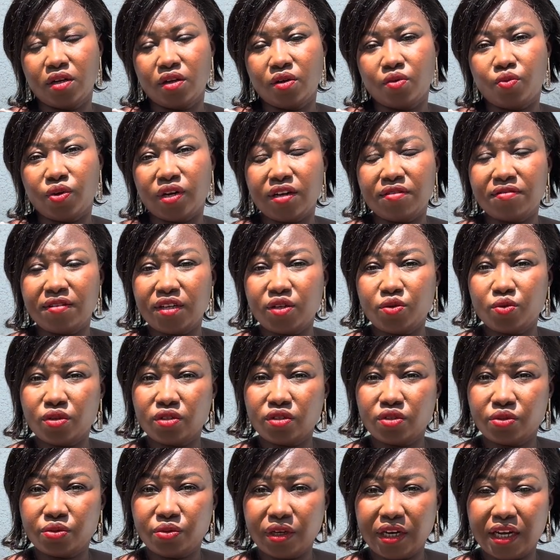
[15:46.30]
whenever you want
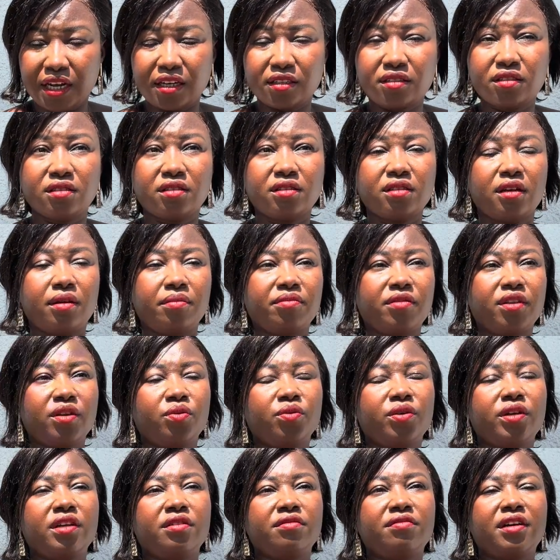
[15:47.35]
to react to something,
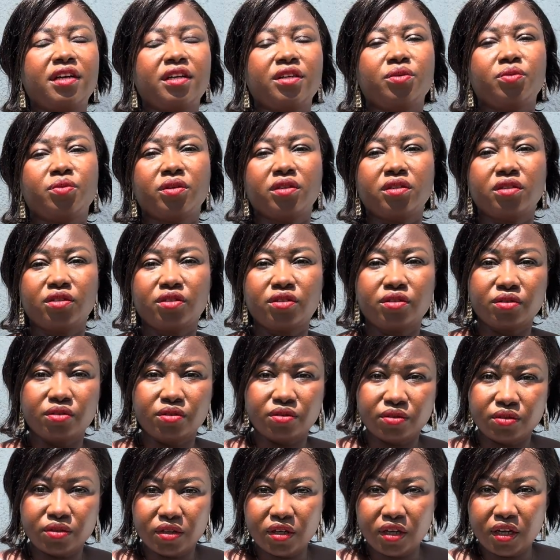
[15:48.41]
whenever you want
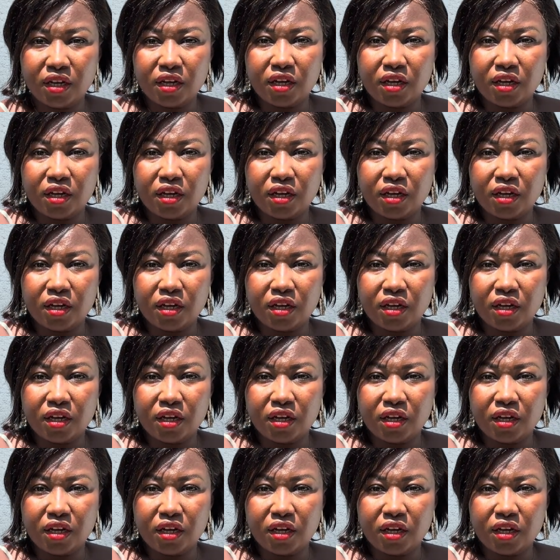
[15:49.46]
to